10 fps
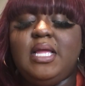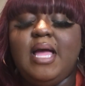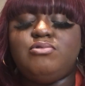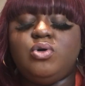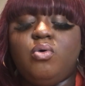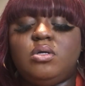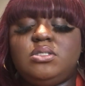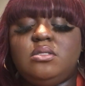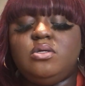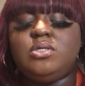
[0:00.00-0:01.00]
could have
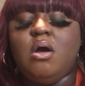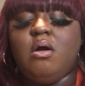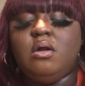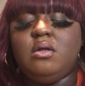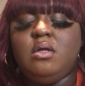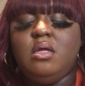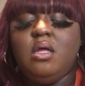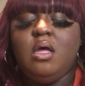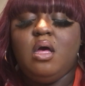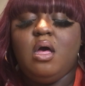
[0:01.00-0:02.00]
Taurus in their chart,
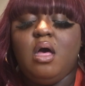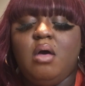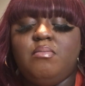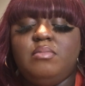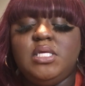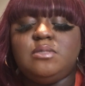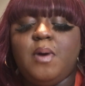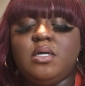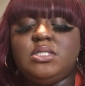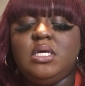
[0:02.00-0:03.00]
um, this
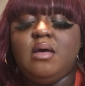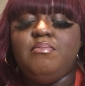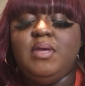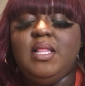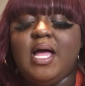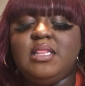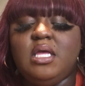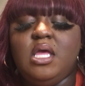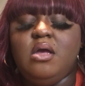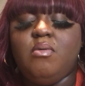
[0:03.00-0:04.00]
person could be like
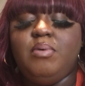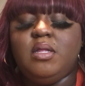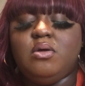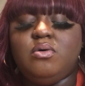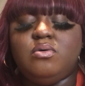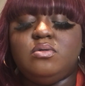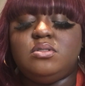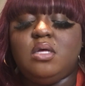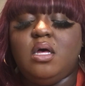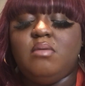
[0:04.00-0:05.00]
the King of
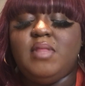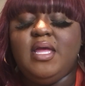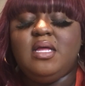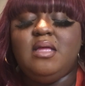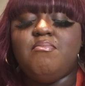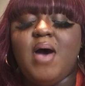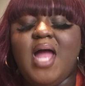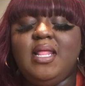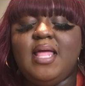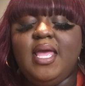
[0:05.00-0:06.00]
Pentacles. Um, they could
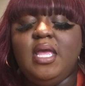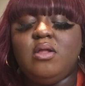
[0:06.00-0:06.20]
embody that